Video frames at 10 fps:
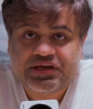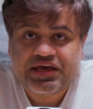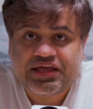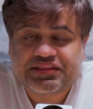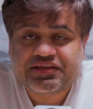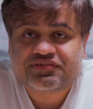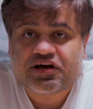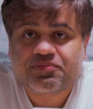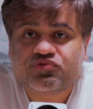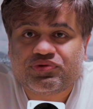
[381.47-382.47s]
And this
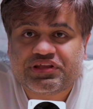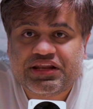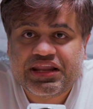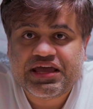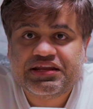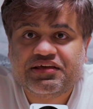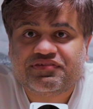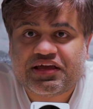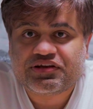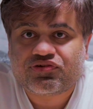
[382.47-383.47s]
comes with the latest
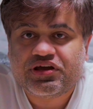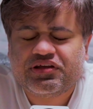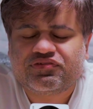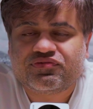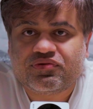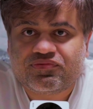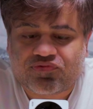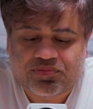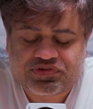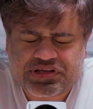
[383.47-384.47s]
and greatest
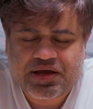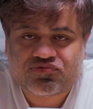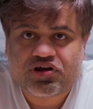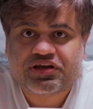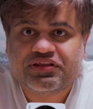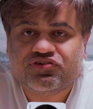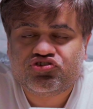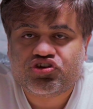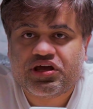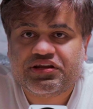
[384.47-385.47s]
from Snapdragon, the
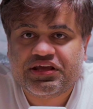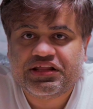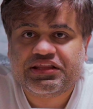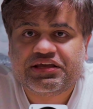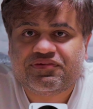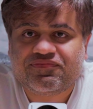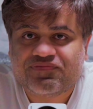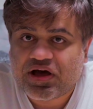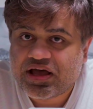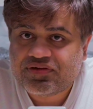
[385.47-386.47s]
Gen Elite
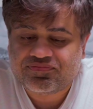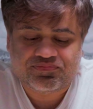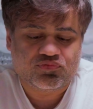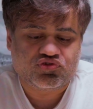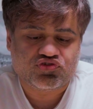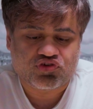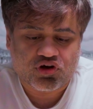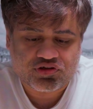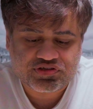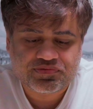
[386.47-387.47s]
5, which is
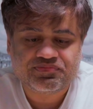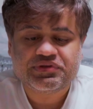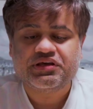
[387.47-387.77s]
awesome.